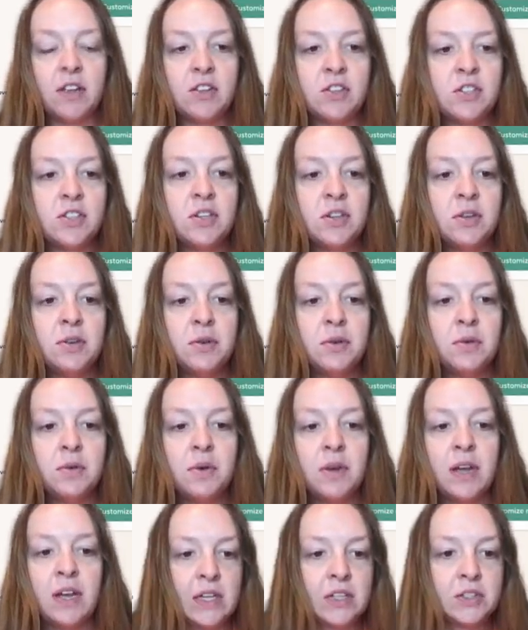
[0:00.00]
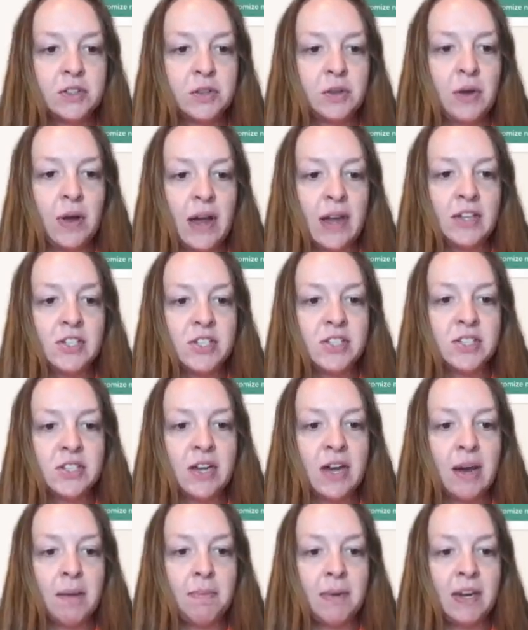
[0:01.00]
F2. So I just
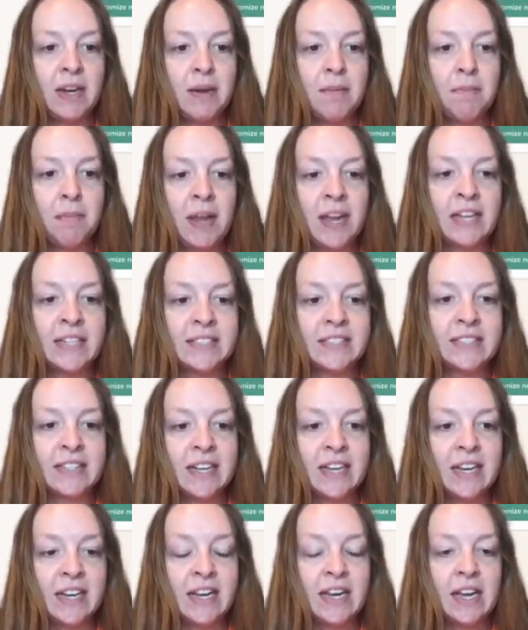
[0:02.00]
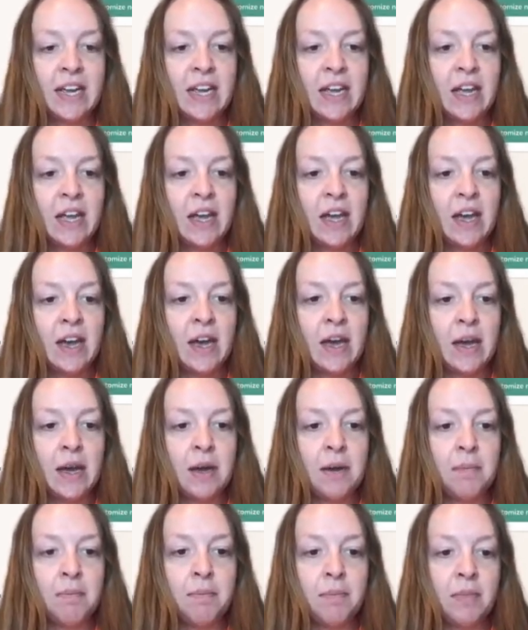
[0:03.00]
copied and pasted
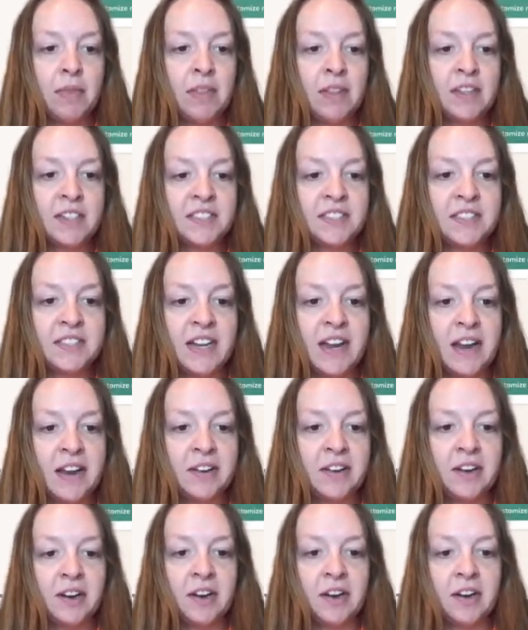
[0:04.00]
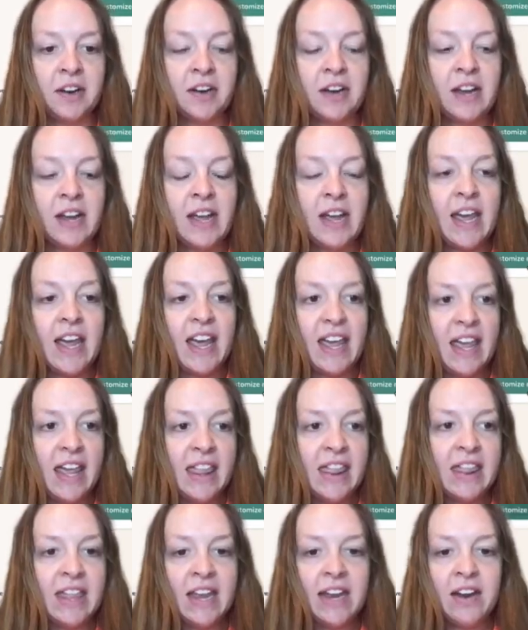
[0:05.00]
um, the standard
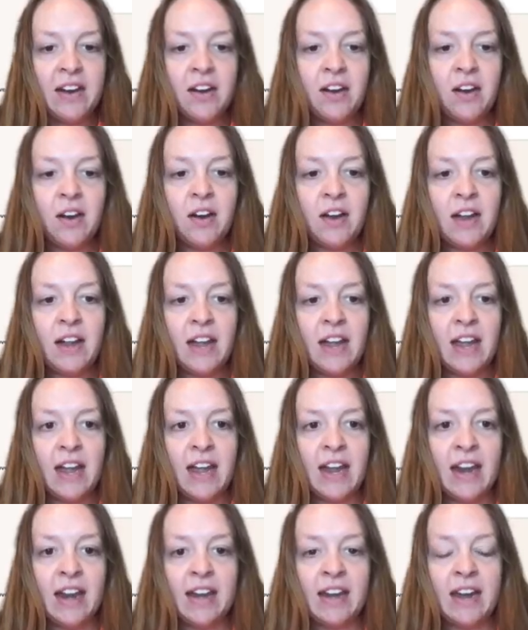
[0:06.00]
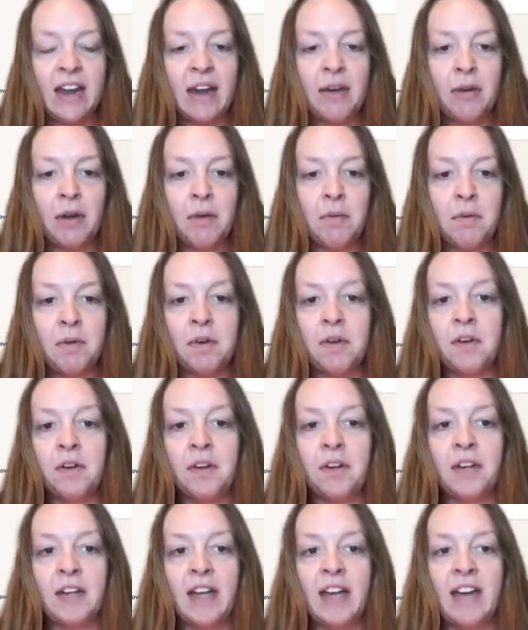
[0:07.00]
in there and now I
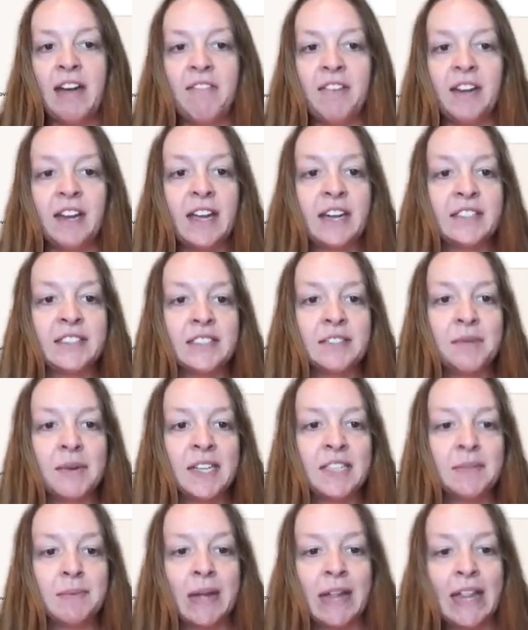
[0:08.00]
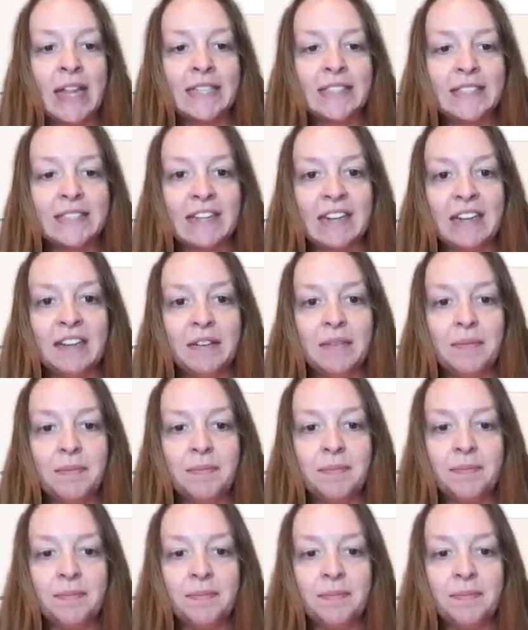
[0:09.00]
will have it customize my lesson.